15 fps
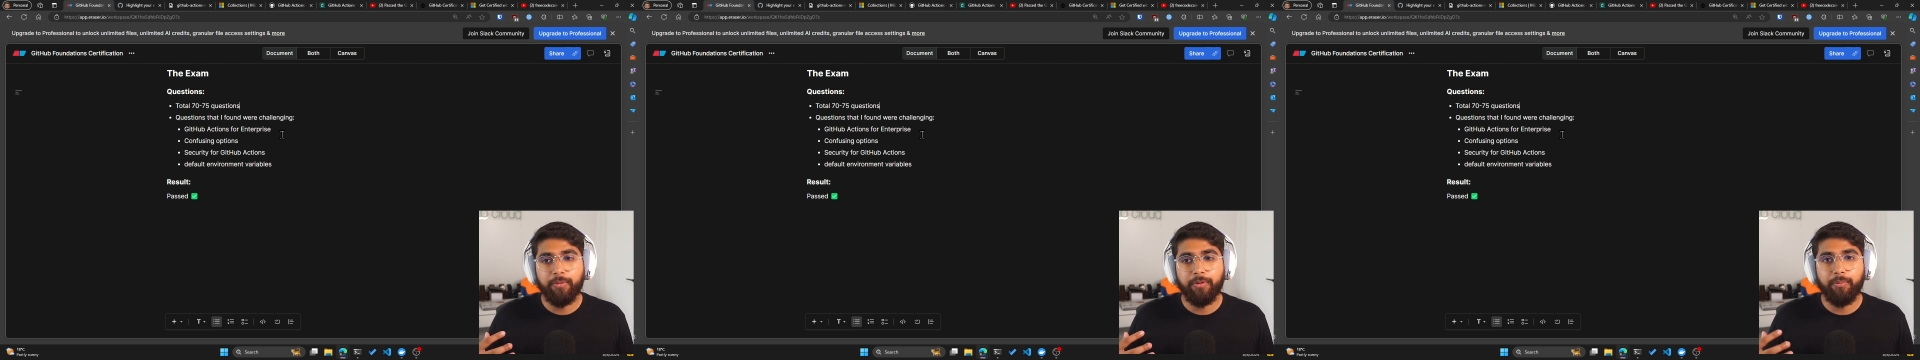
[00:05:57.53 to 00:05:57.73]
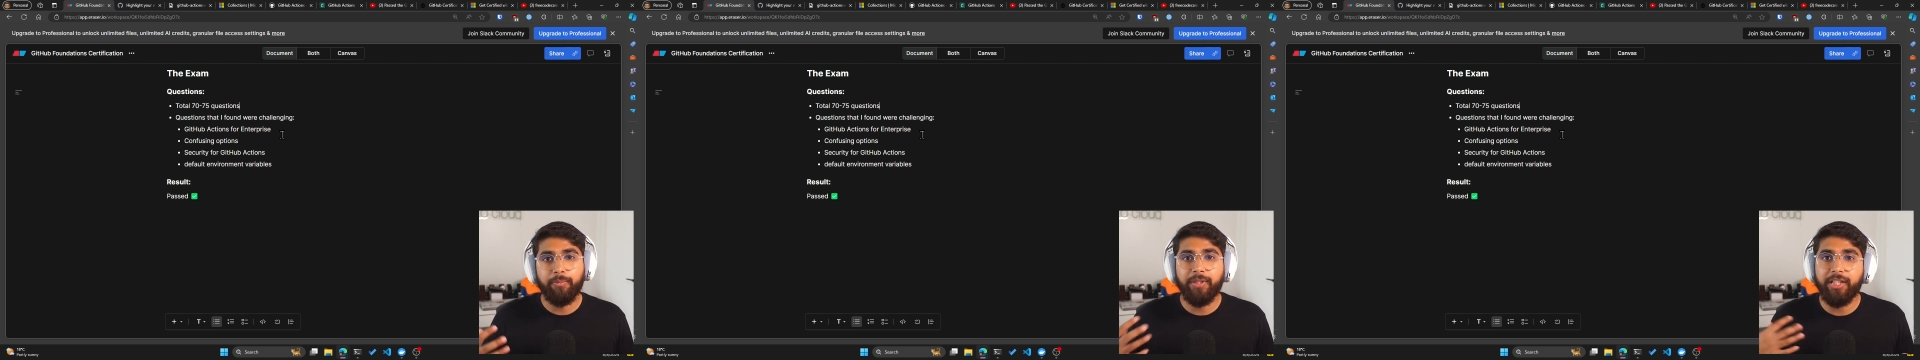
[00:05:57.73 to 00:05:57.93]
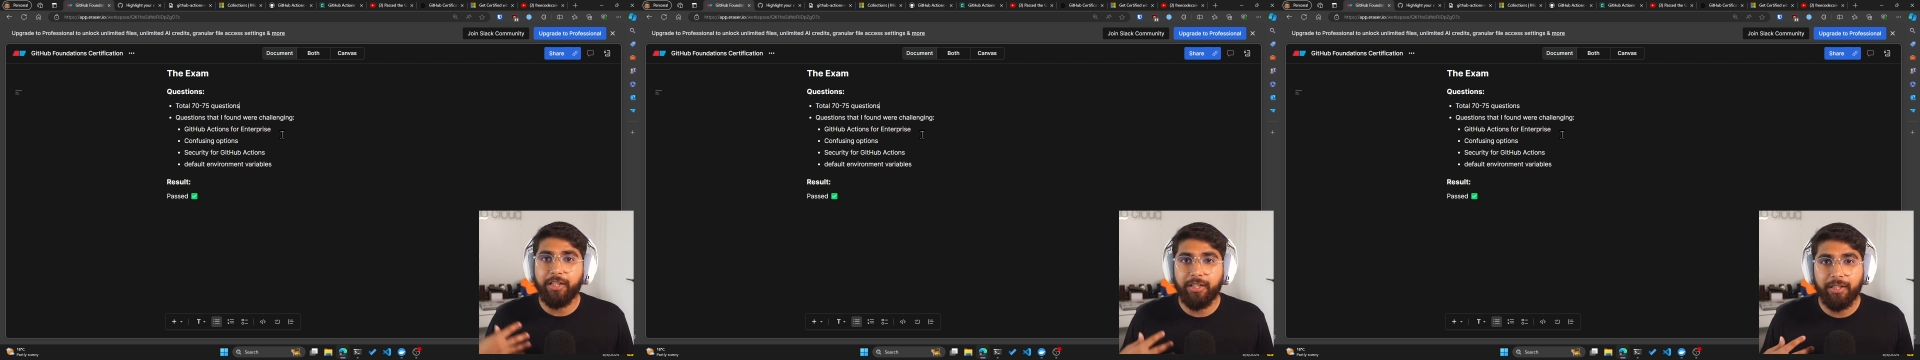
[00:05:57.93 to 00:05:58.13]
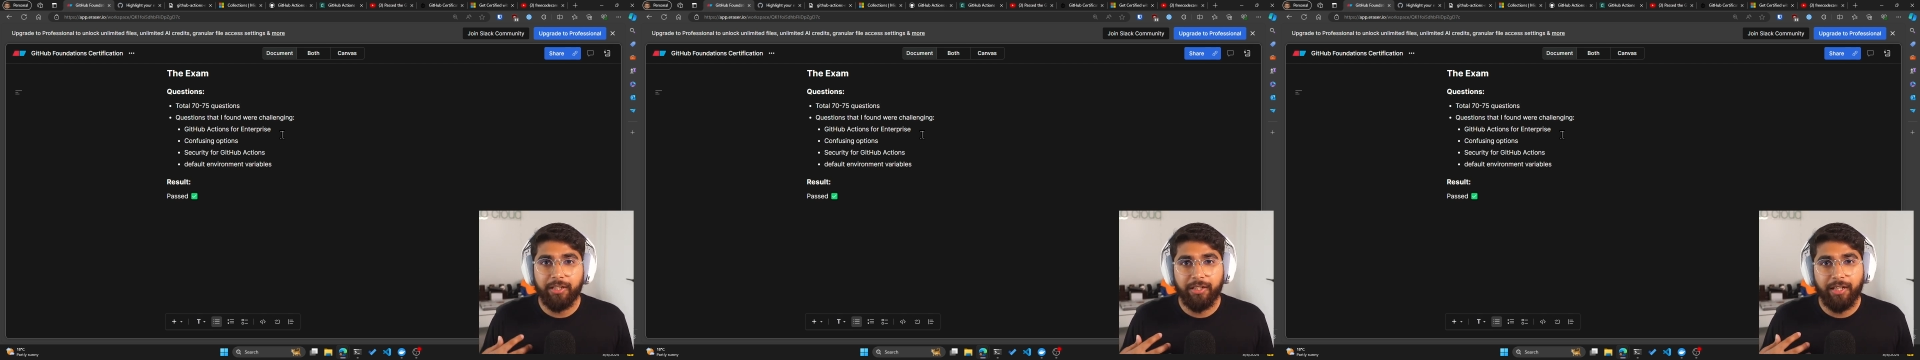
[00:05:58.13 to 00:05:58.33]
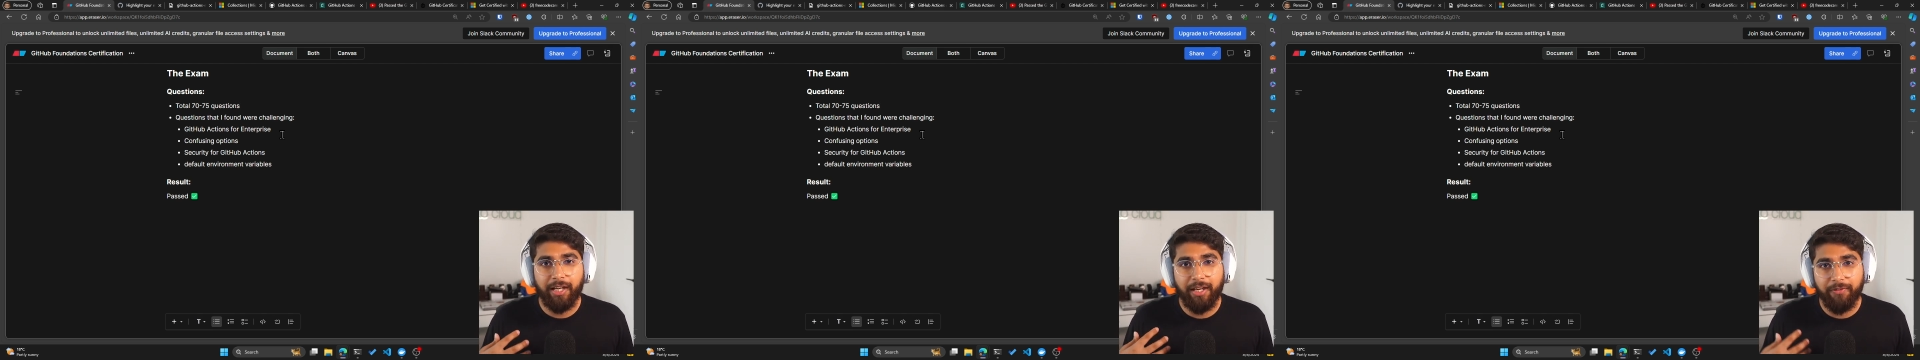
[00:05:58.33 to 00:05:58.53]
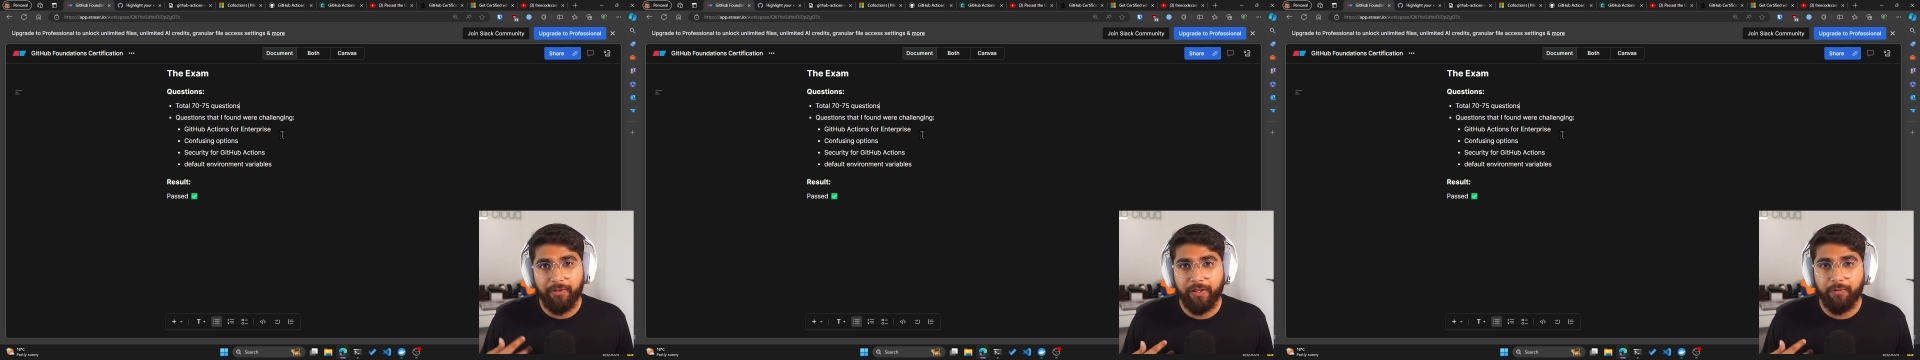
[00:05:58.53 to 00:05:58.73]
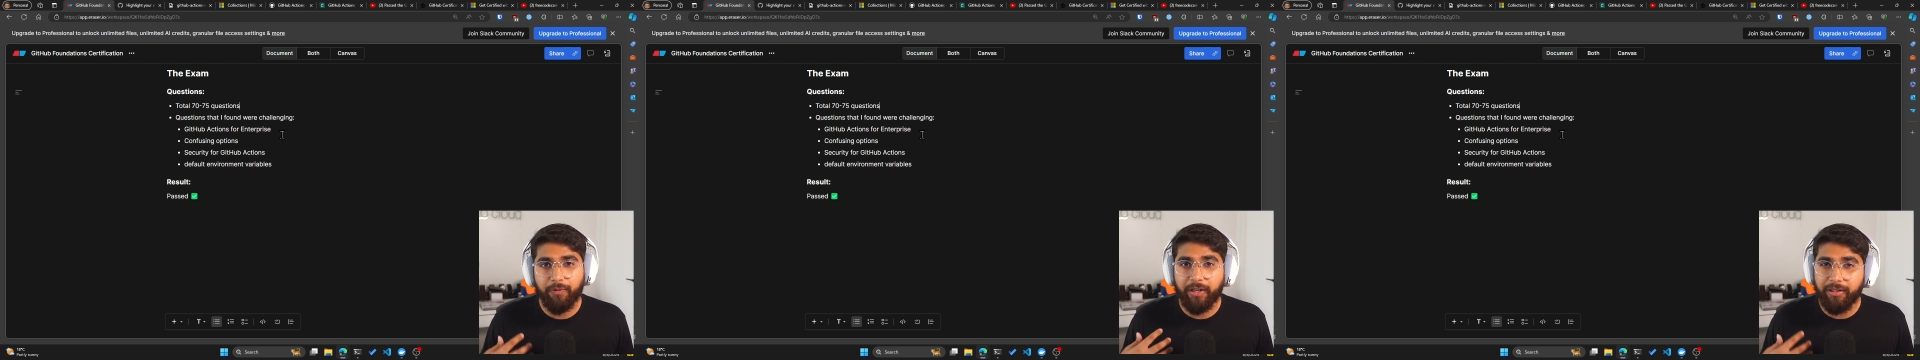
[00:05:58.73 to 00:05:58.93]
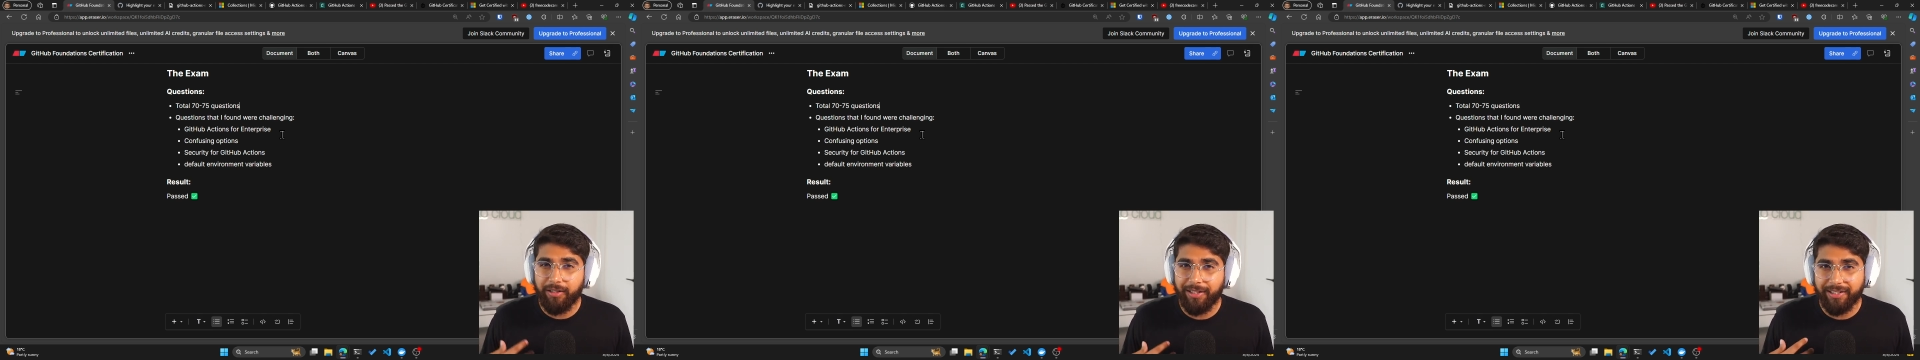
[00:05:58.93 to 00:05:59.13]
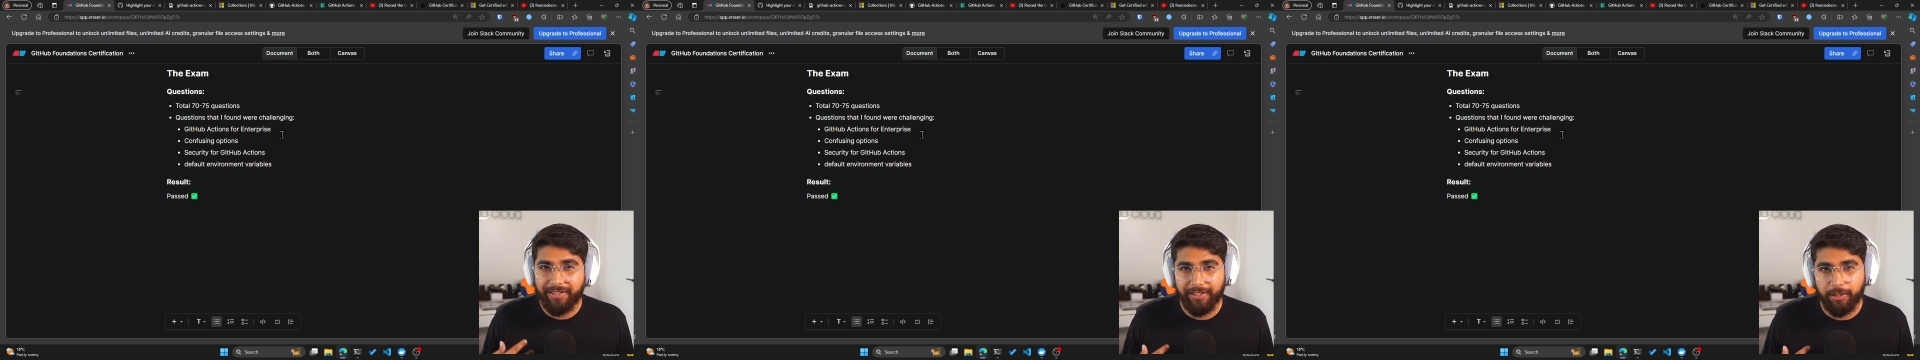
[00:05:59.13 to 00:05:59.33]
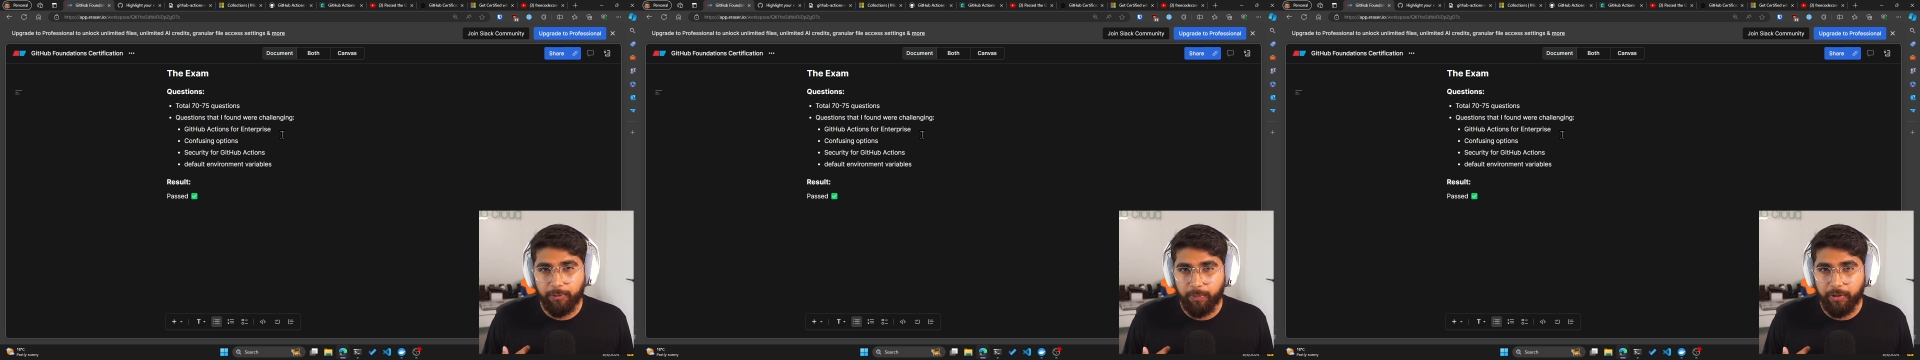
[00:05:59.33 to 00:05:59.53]
me having very less
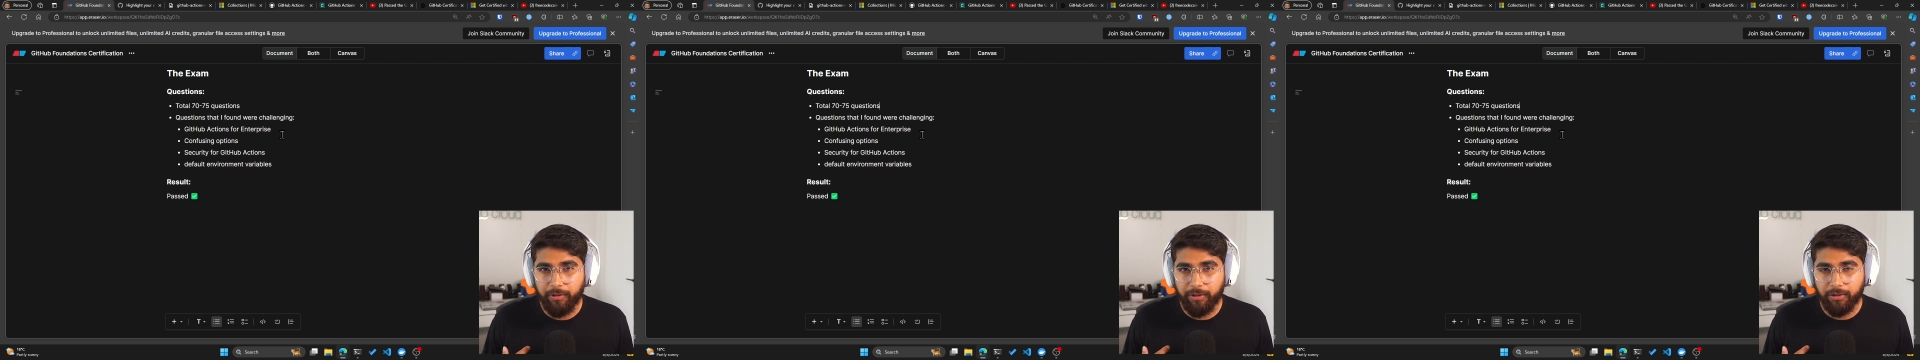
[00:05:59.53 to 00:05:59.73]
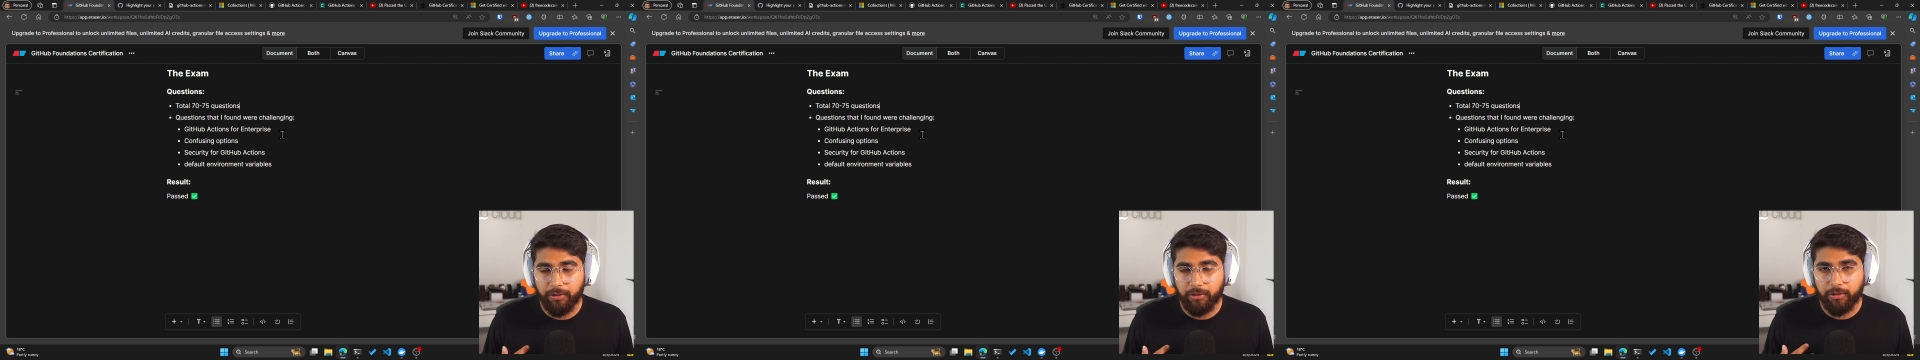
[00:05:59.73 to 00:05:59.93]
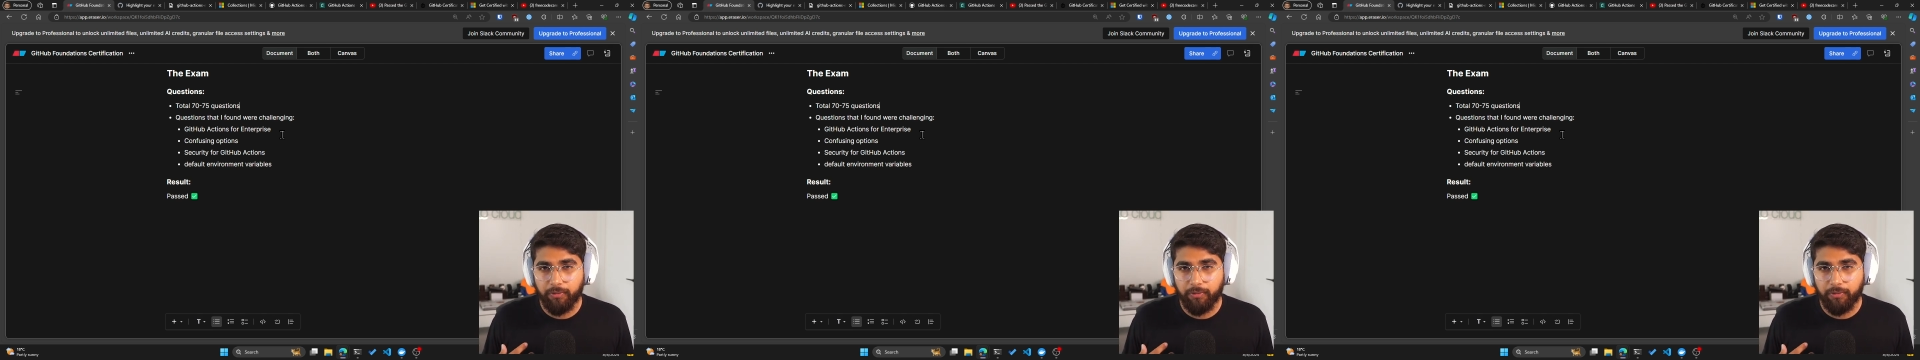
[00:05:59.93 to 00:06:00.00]
experience